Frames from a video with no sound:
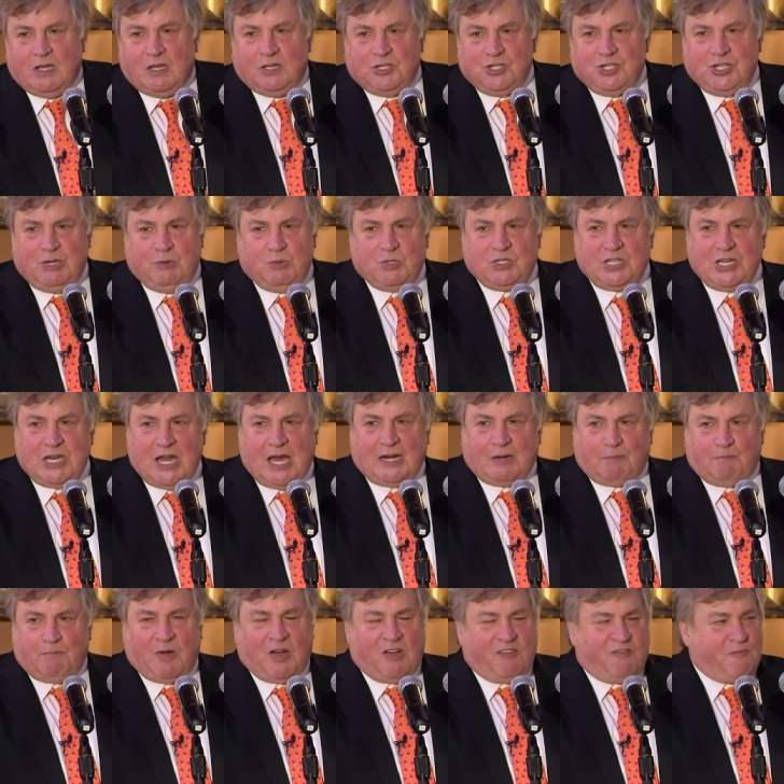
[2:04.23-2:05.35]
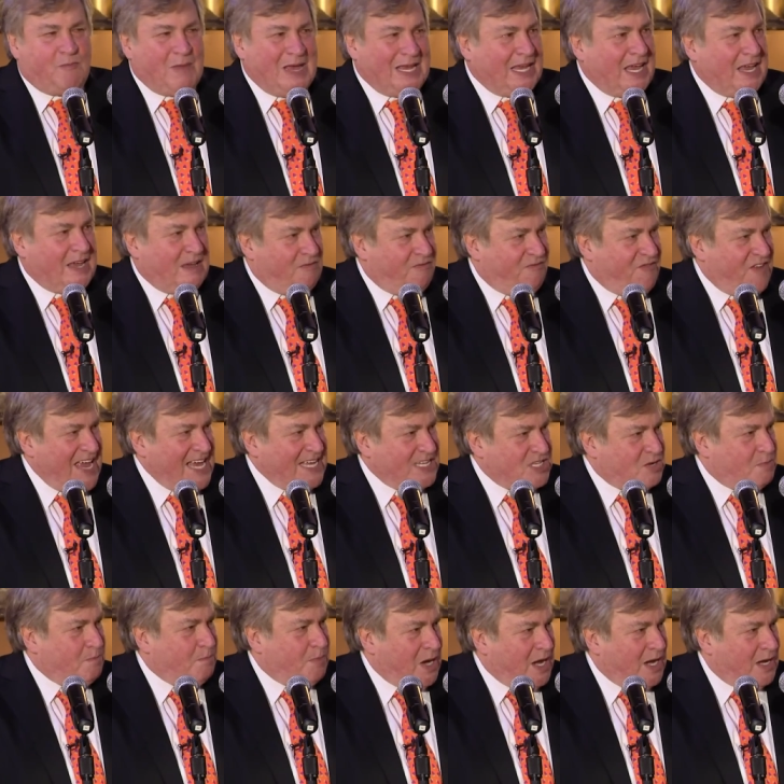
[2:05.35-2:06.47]
She was not above making a fast
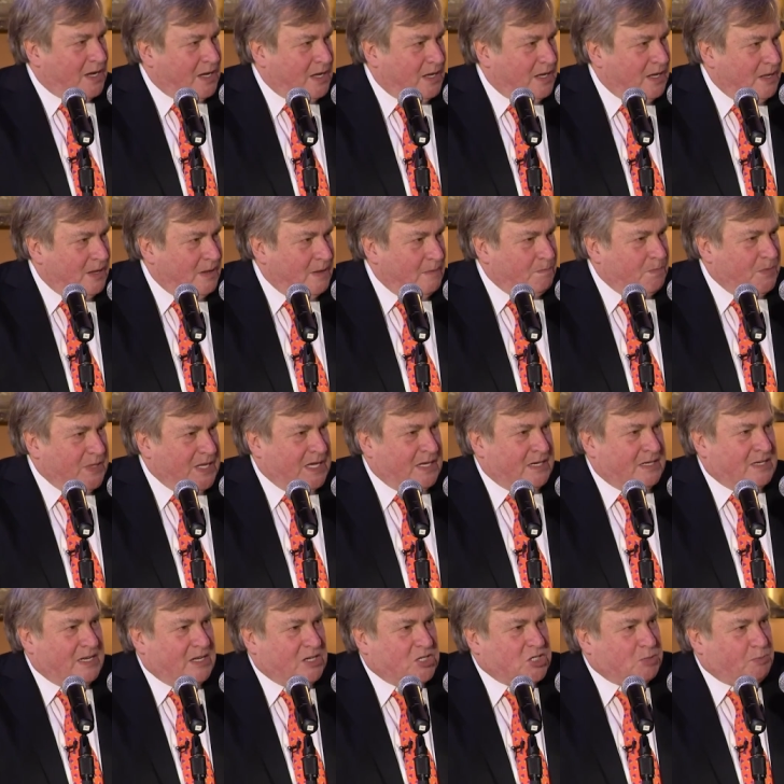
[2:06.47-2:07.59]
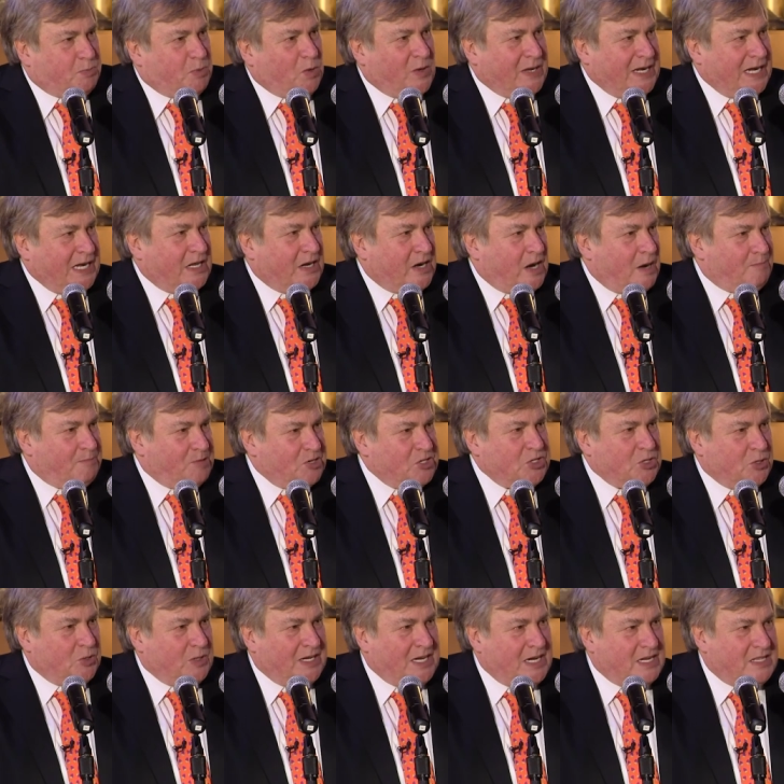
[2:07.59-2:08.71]
buck and exploiting an
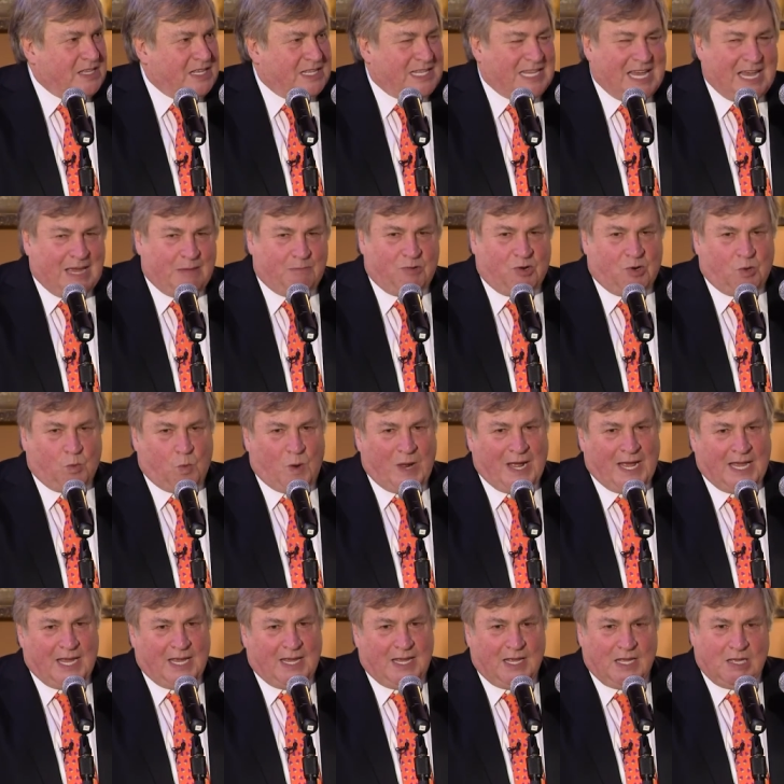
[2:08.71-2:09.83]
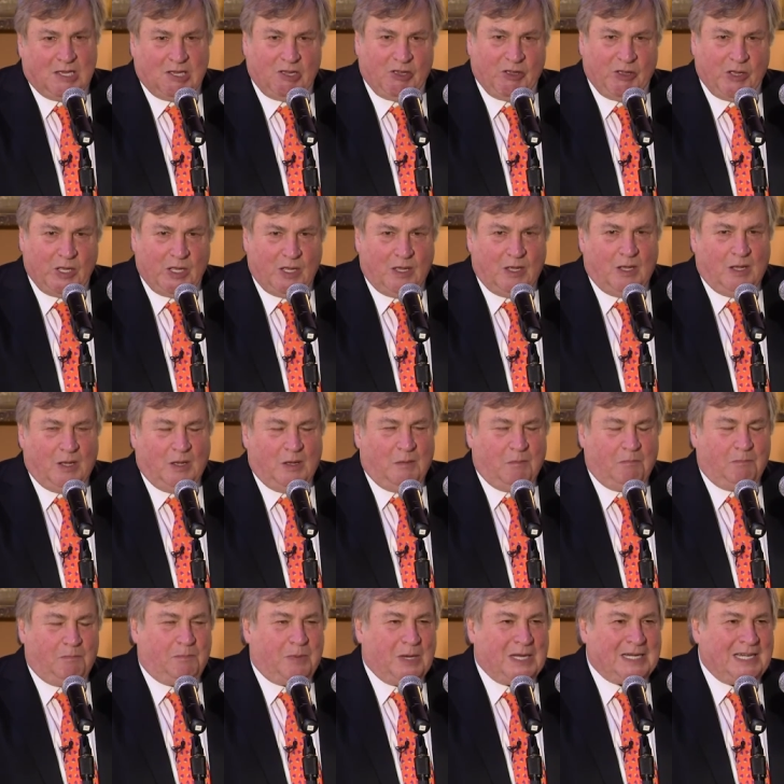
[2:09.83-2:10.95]
opportunity that came her way.
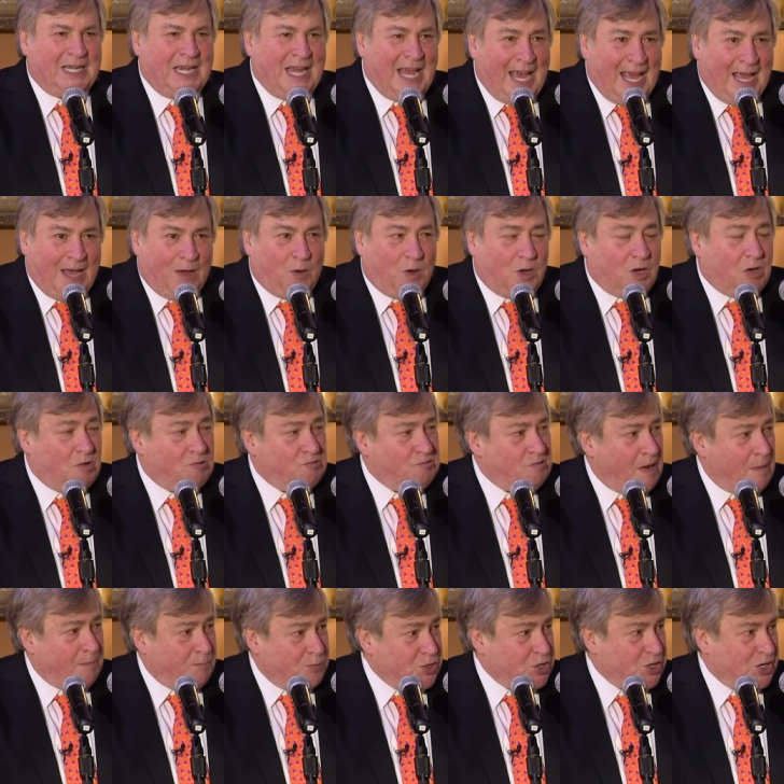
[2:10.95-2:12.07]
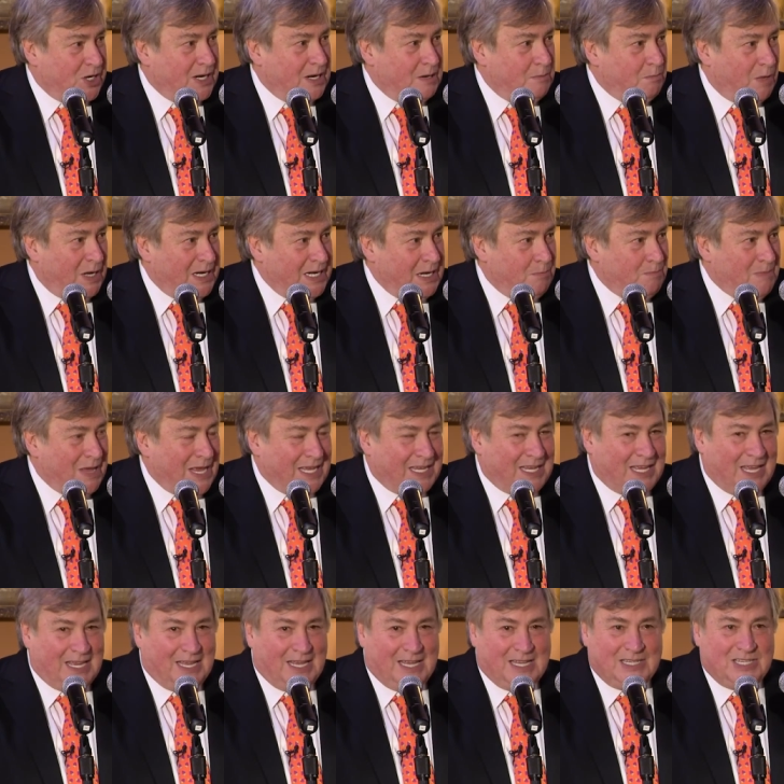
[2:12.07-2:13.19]
But now, corruption and money
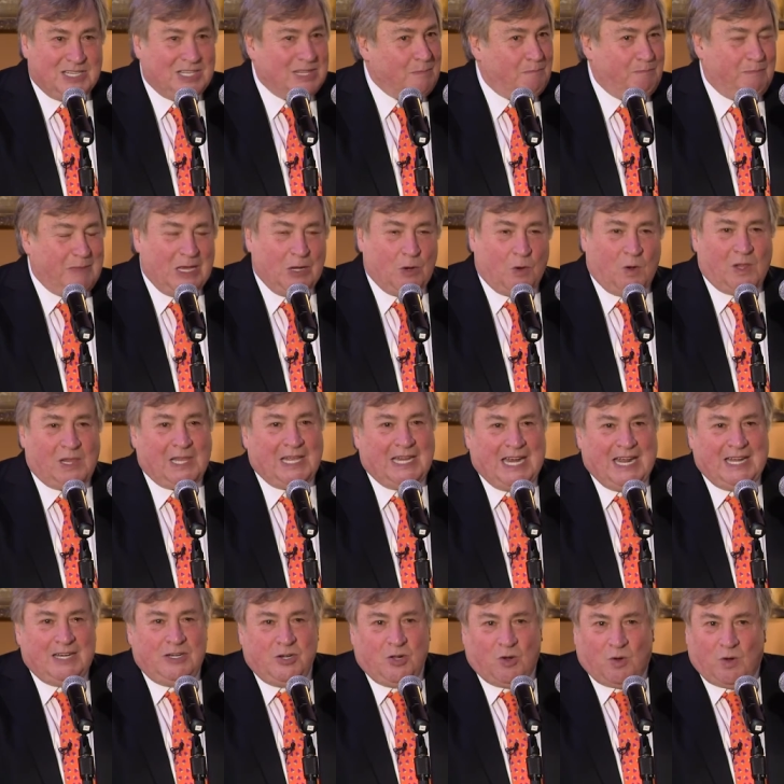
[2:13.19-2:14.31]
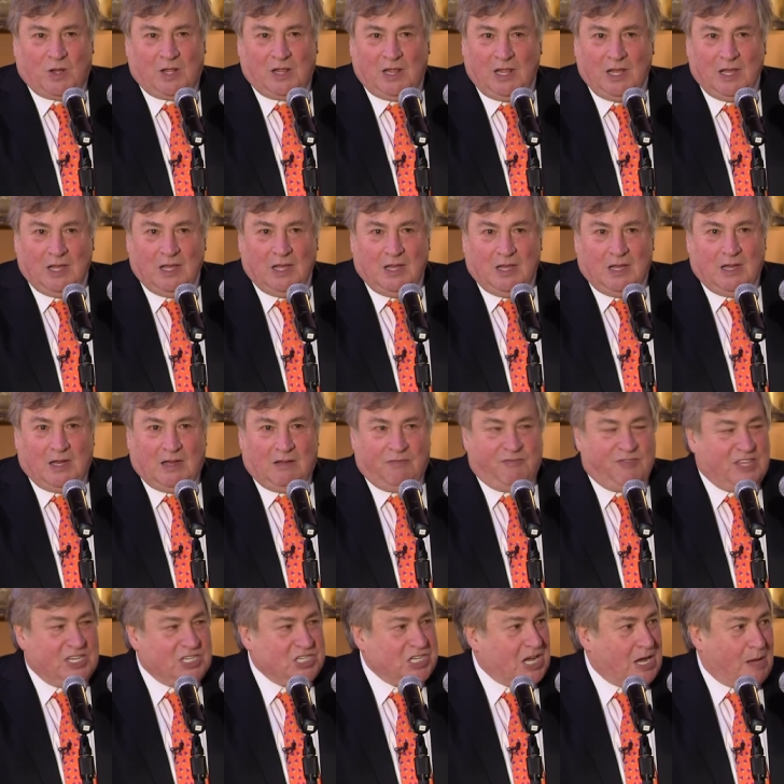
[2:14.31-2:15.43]
making is the be all and end all of
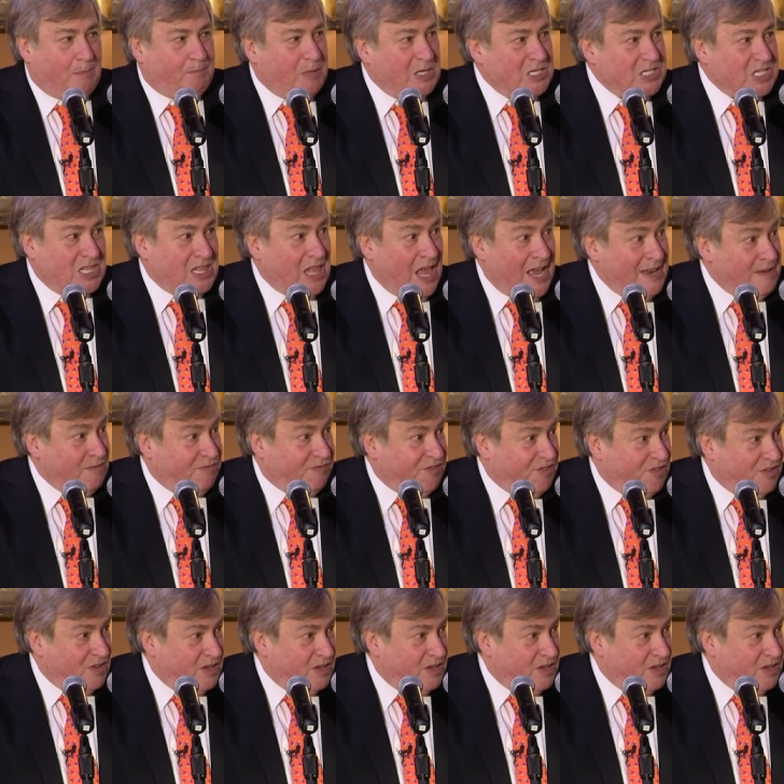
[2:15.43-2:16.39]
this couple's life.